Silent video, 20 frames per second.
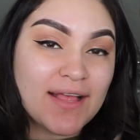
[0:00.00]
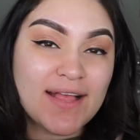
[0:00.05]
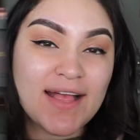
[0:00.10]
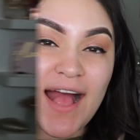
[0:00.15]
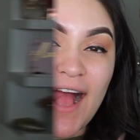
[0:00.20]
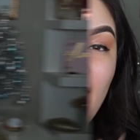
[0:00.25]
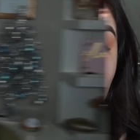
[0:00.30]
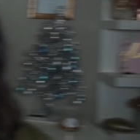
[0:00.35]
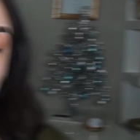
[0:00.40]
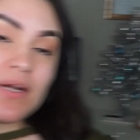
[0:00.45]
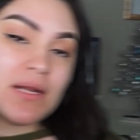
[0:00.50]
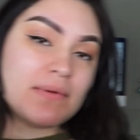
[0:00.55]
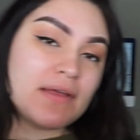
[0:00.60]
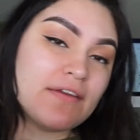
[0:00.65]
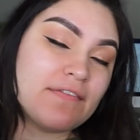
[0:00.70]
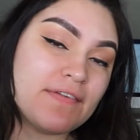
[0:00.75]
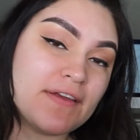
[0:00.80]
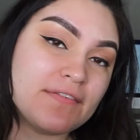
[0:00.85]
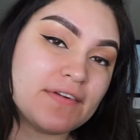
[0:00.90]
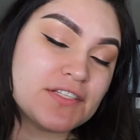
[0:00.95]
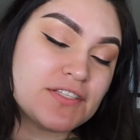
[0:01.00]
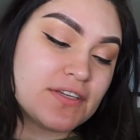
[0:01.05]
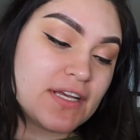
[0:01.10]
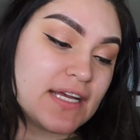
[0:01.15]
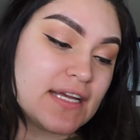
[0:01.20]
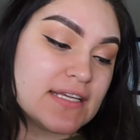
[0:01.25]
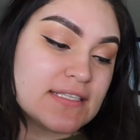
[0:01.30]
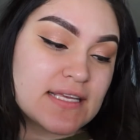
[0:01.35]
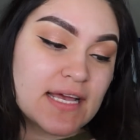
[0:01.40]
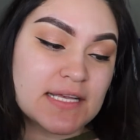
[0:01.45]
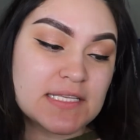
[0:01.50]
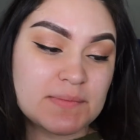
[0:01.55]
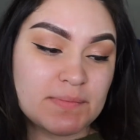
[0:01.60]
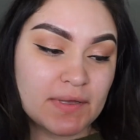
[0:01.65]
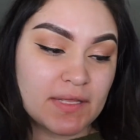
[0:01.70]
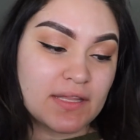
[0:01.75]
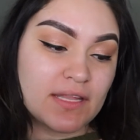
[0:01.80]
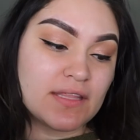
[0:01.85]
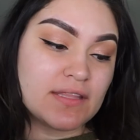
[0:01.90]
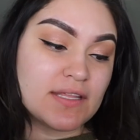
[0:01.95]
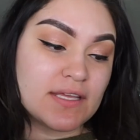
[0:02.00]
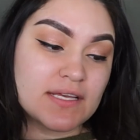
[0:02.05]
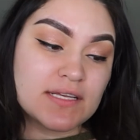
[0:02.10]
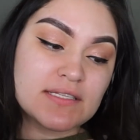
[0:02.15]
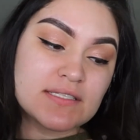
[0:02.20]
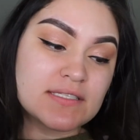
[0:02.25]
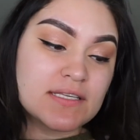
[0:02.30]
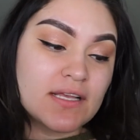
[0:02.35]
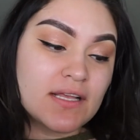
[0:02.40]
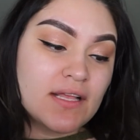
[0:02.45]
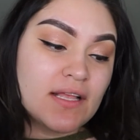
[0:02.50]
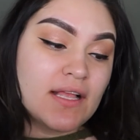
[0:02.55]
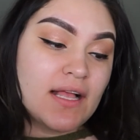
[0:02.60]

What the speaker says: Another one of my favorites, you guys, has been this